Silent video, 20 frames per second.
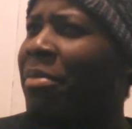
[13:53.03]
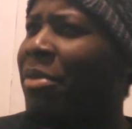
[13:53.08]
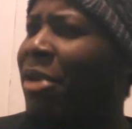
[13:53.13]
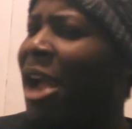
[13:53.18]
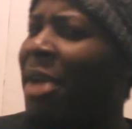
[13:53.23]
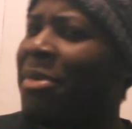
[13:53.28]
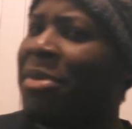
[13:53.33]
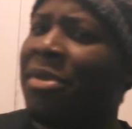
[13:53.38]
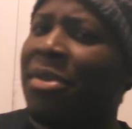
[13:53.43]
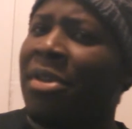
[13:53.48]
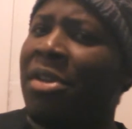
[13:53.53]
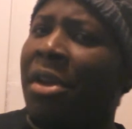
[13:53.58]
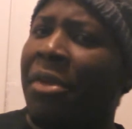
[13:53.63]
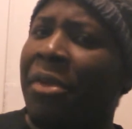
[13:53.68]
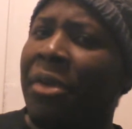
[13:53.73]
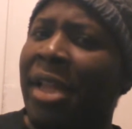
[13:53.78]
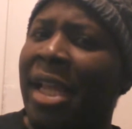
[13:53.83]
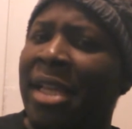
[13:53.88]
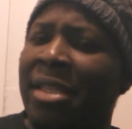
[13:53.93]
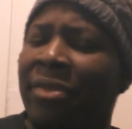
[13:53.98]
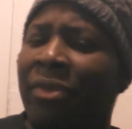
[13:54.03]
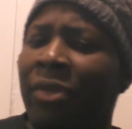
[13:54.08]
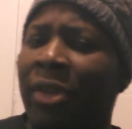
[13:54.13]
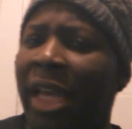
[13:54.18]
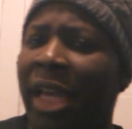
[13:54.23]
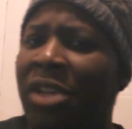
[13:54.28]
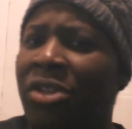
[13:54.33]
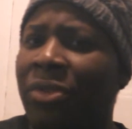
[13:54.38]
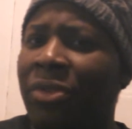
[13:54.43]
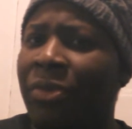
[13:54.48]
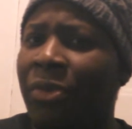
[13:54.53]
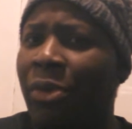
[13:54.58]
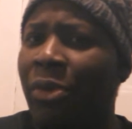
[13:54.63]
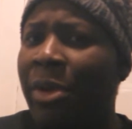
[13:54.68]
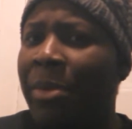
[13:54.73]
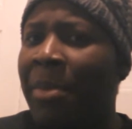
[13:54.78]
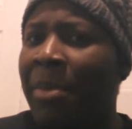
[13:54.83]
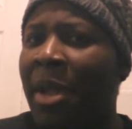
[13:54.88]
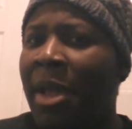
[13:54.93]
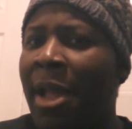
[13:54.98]
Perhaps there's another classification
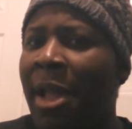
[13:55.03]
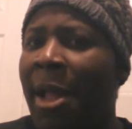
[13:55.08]
for him.